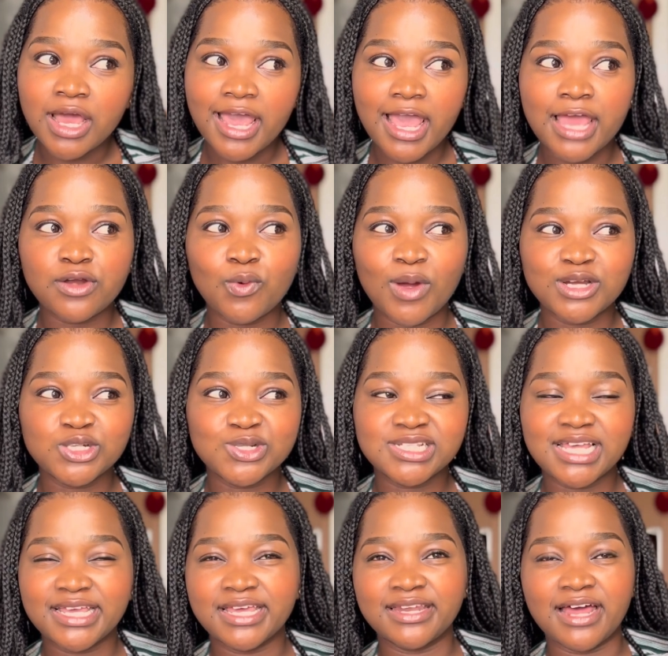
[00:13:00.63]
and Gwangju is
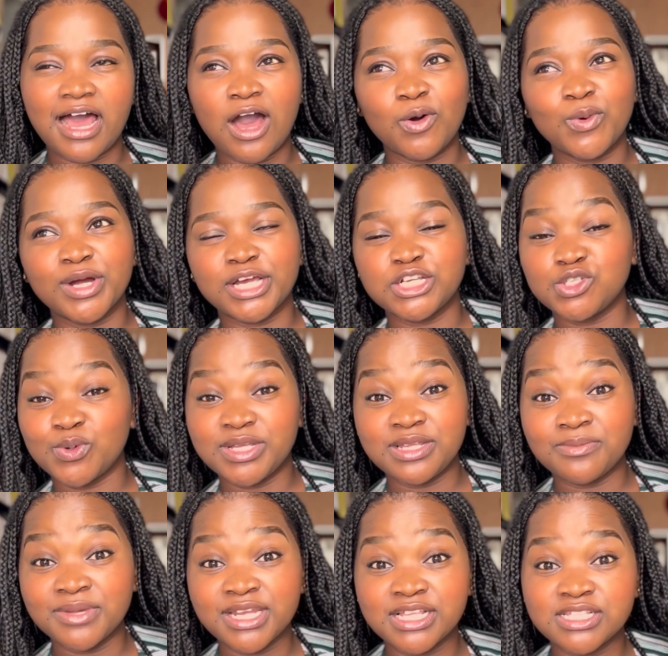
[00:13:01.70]
like an hour and 20
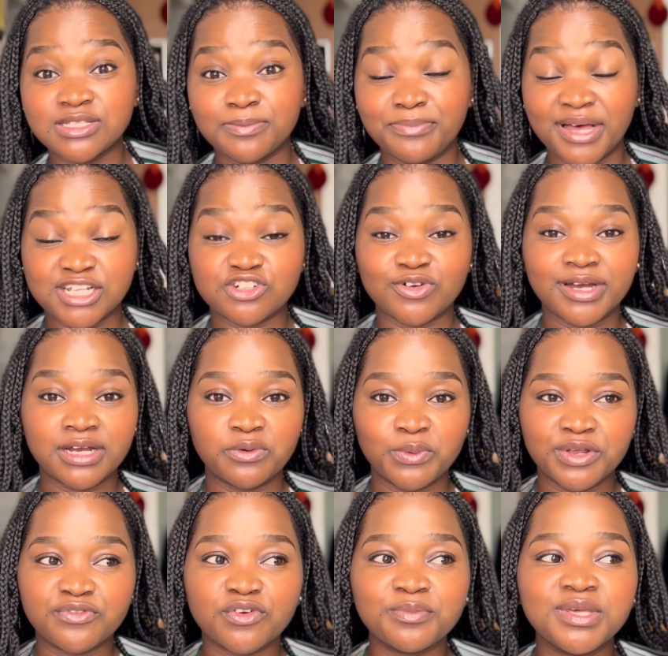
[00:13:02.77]
minutes bus ride
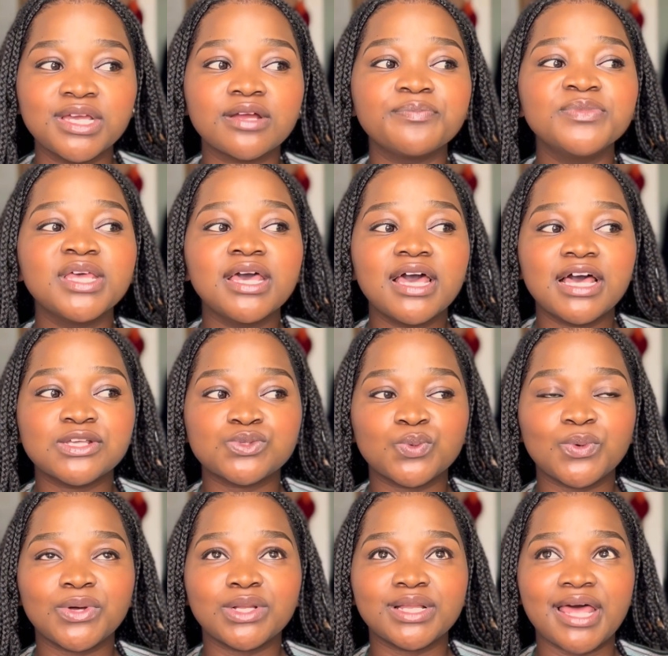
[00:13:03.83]
away from here, as
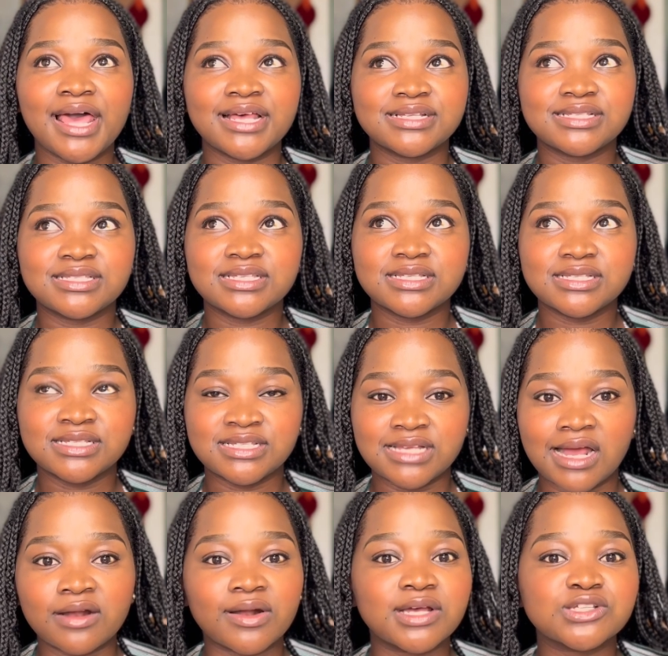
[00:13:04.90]
well as
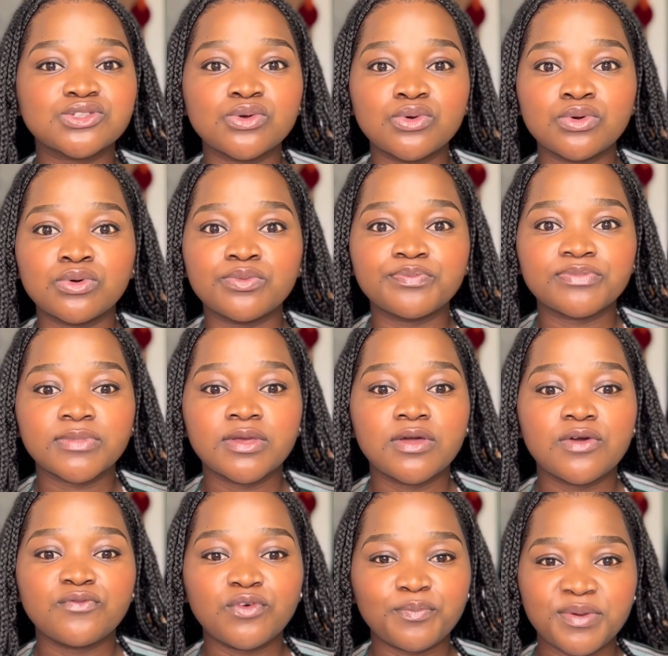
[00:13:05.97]
Zara. So
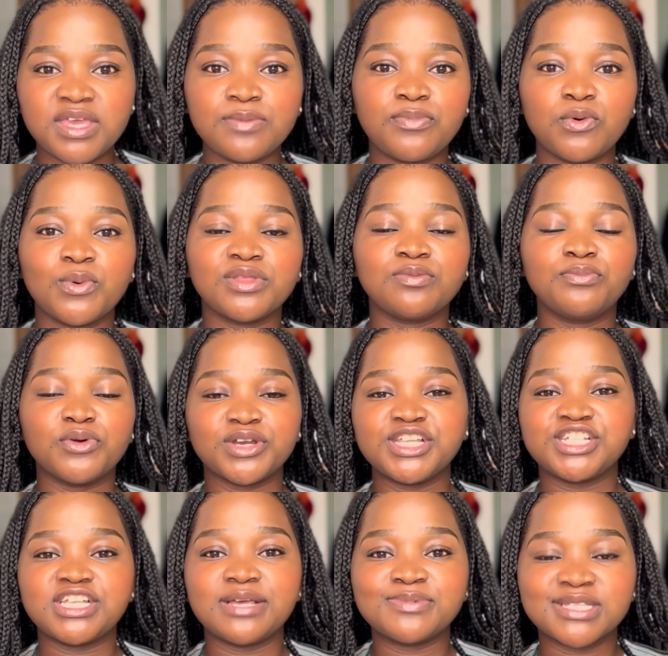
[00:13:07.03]
for people with body
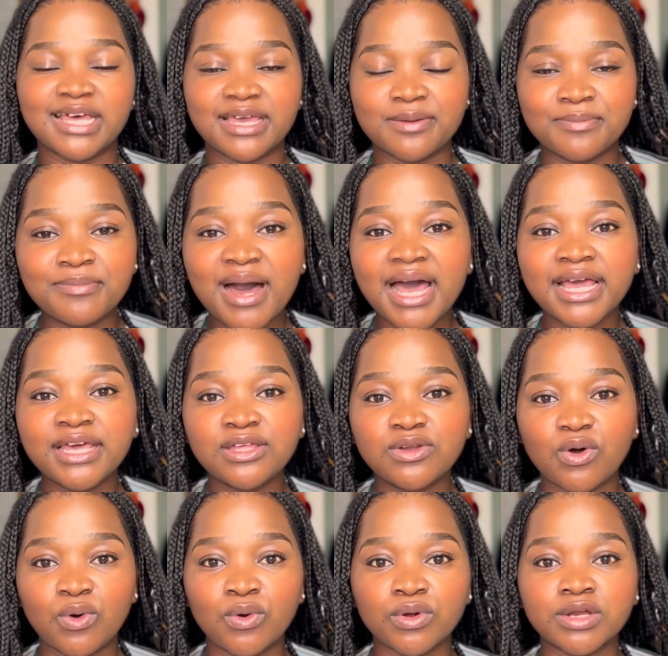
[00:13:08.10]
shapes like mine,
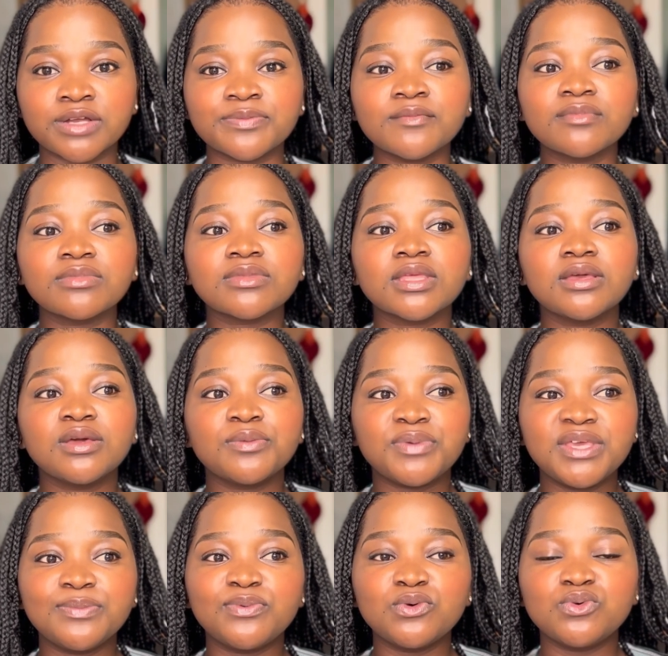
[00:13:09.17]
or
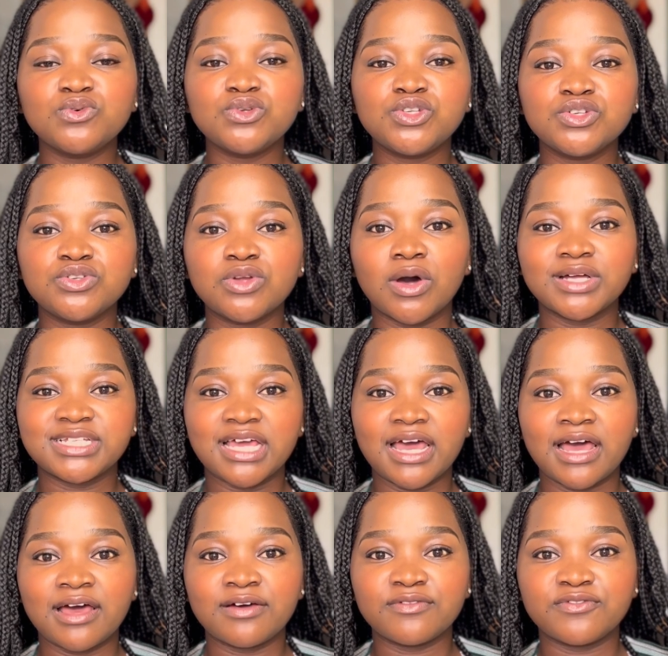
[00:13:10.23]
people who do not
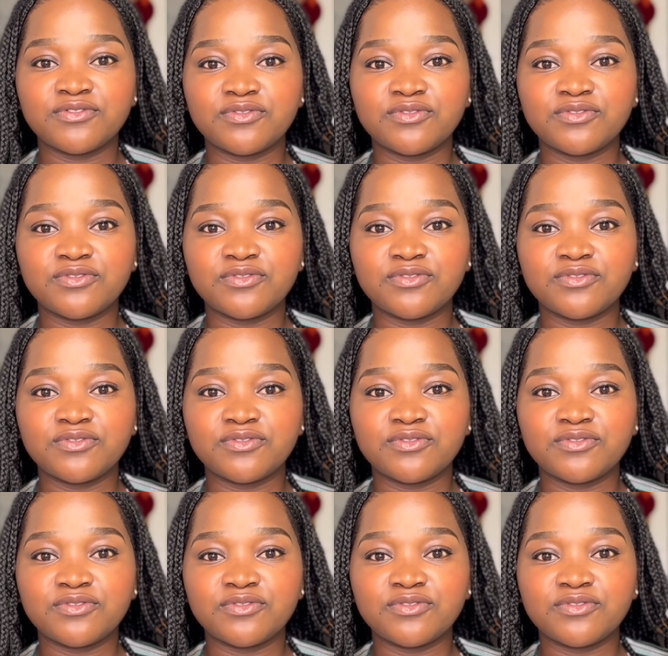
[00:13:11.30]
have